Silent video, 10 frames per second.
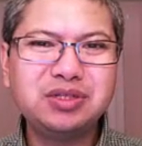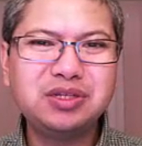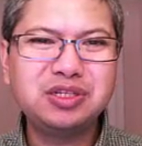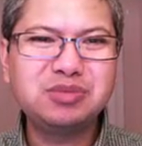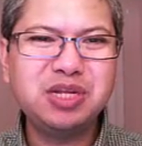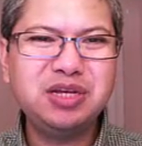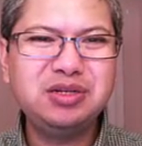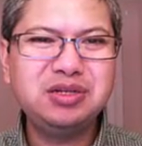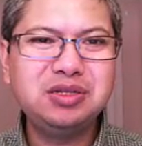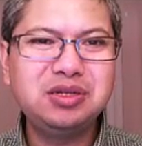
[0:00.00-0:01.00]
It's
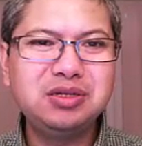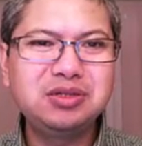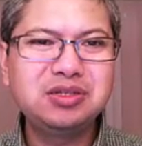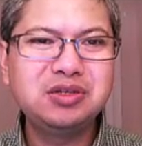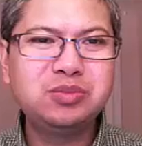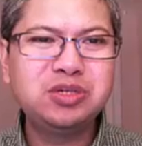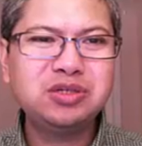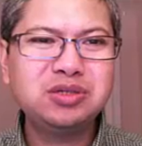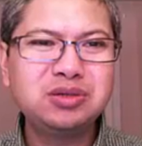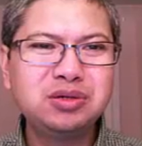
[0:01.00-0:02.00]
explained in the
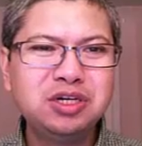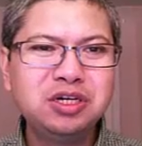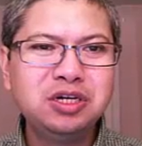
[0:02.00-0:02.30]
syllabus.